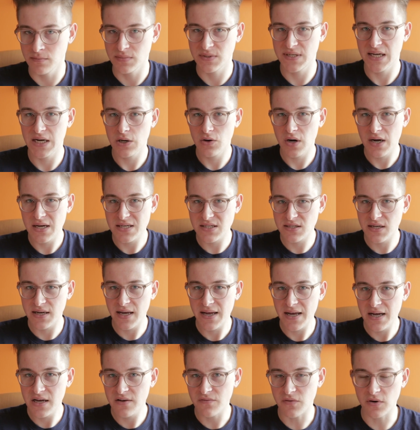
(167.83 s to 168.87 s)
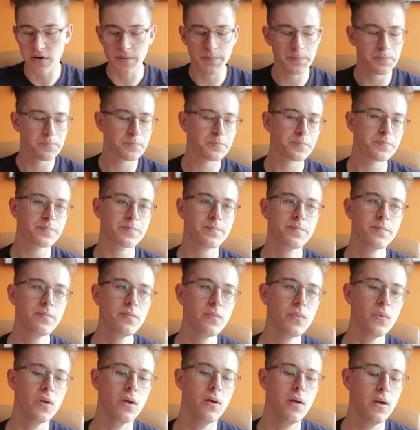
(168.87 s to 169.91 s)
Dare I say ever.
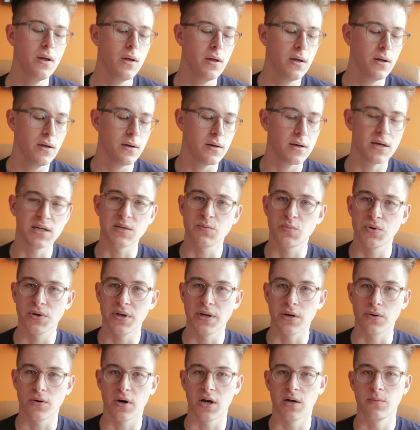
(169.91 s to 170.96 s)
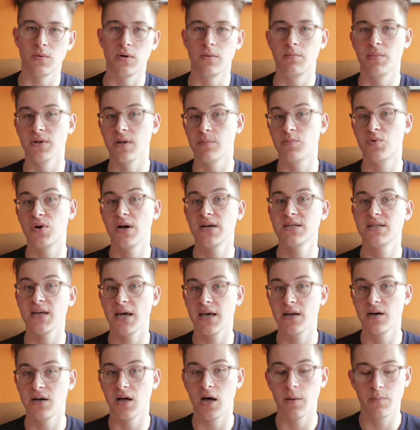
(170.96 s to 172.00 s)
It's pretty incredible. But the press
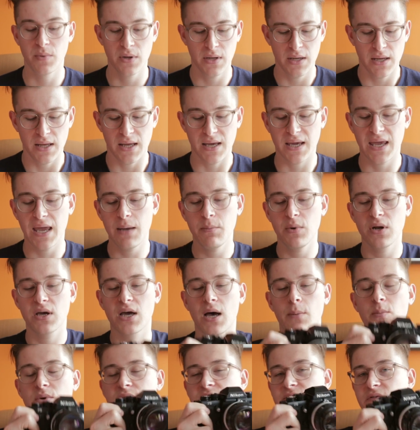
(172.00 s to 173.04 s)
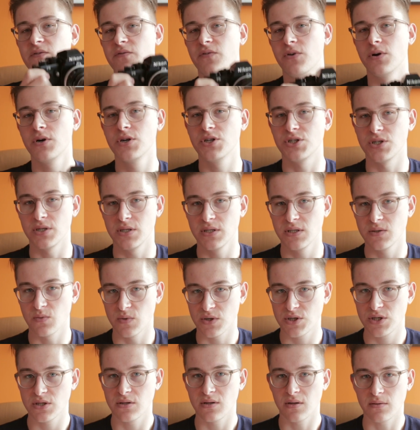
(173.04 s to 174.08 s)
ate it up. It came in a couple different versions,
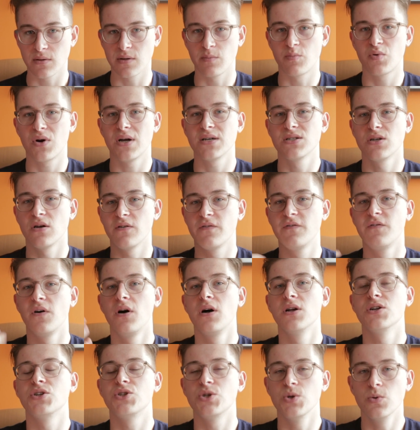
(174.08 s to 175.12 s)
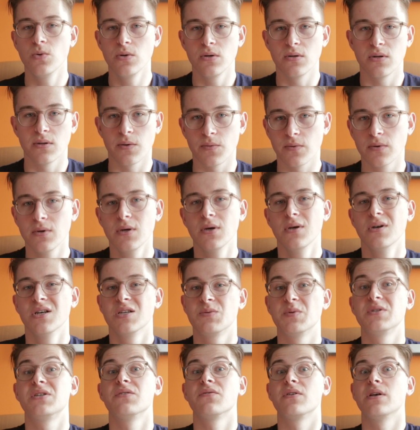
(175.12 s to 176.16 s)
which the press all fawned to, and they were
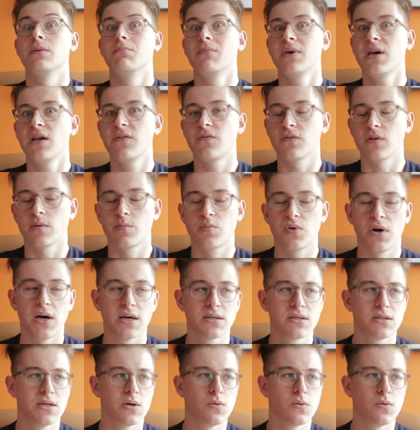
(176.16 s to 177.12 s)
specifically made for the press.